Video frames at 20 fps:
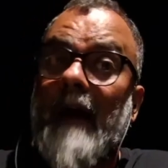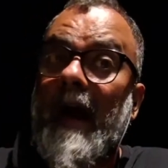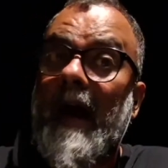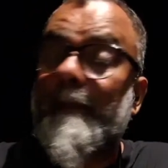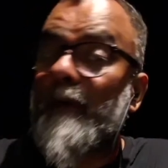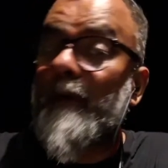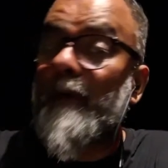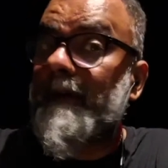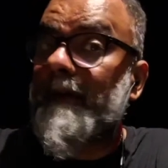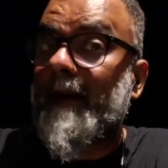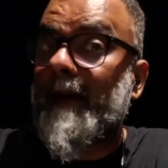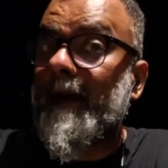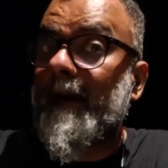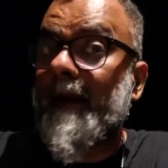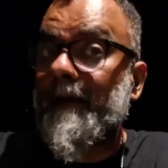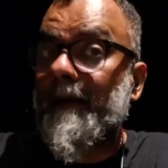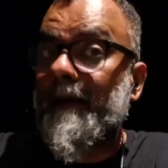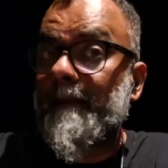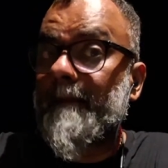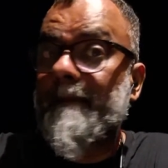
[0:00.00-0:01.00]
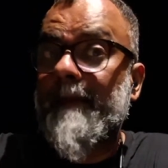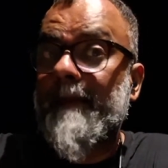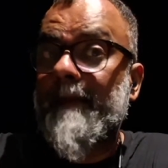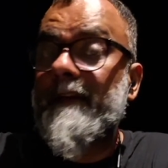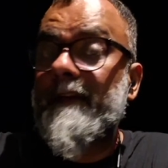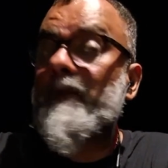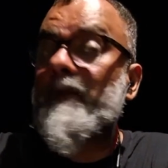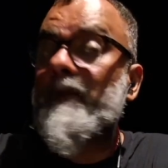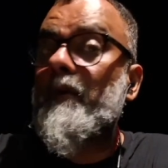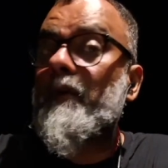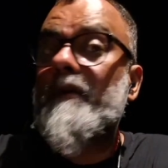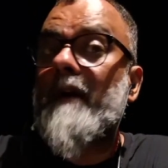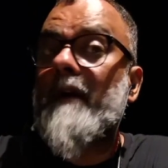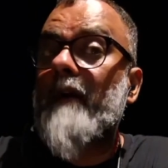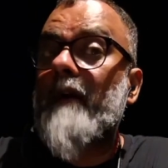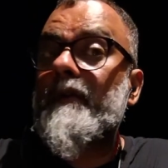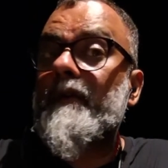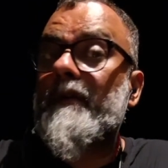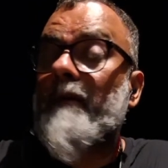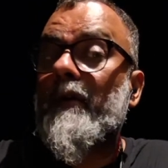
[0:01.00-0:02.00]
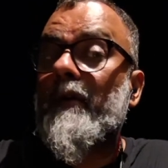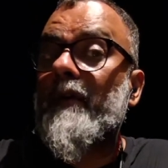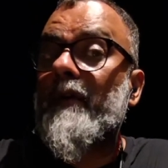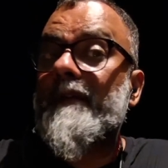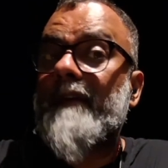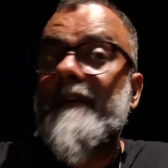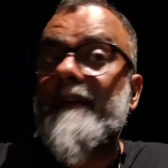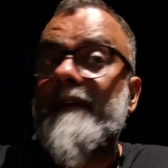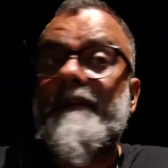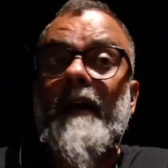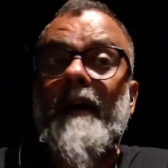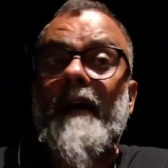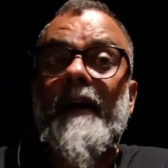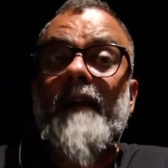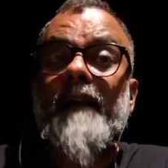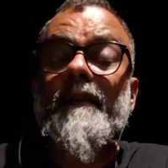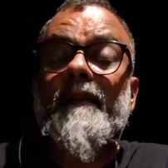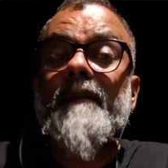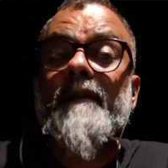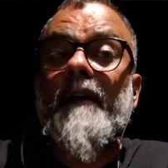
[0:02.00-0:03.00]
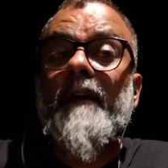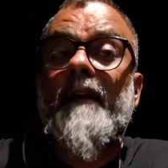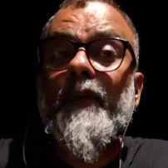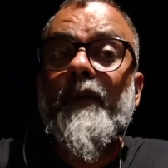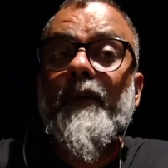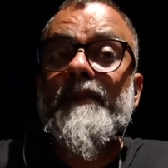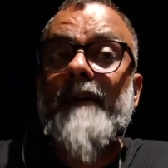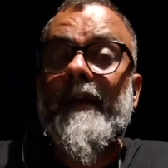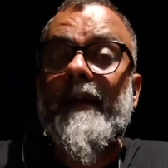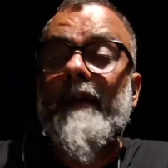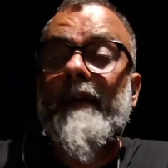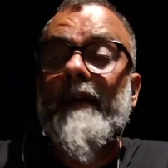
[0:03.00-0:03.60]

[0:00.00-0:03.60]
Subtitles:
I'm not telling. Please don't now tomorrow just say Ananta sir you said.